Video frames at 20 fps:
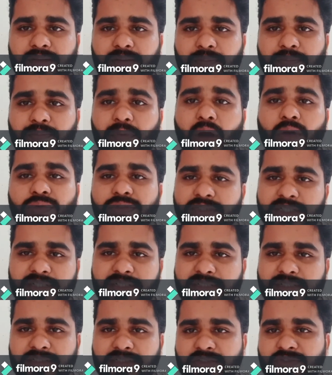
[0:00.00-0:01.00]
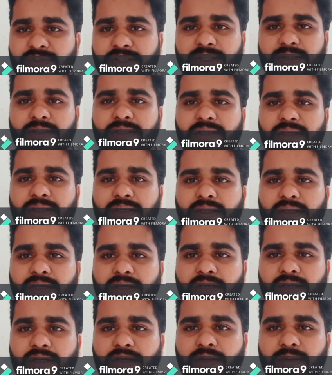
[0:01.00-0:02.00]
boundary is
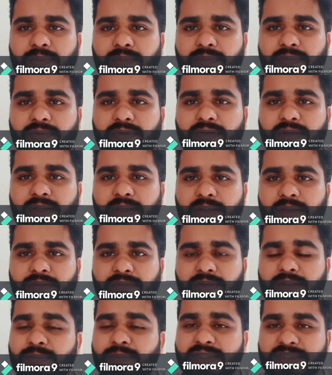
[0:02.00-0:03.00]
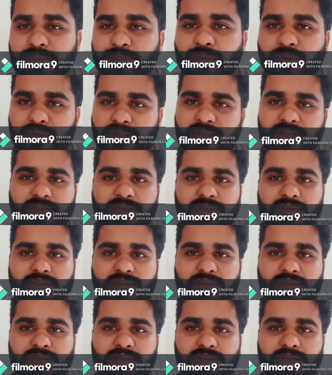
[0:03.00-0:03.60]
very much important.